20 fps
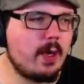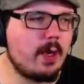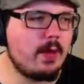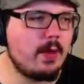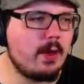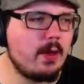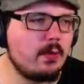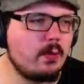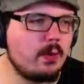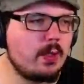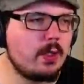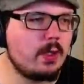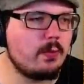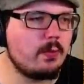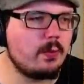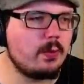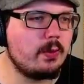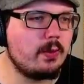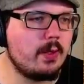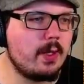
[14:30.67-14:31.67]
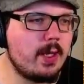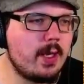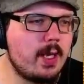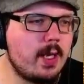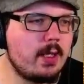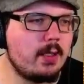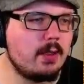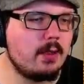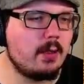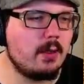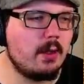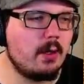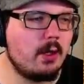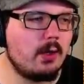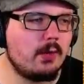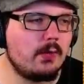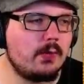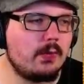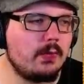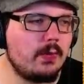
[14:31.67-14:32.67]
then we will head
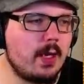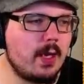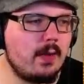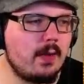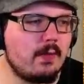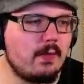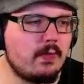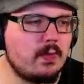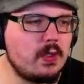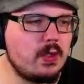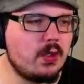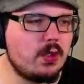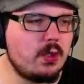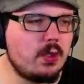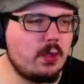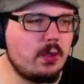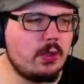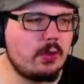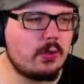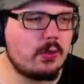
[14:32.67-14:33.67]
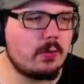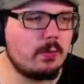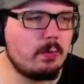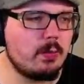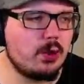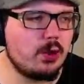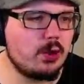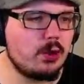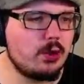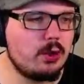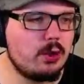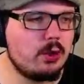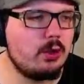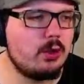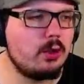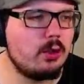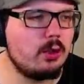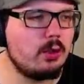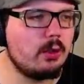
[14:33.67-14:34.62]
off and finish this mission.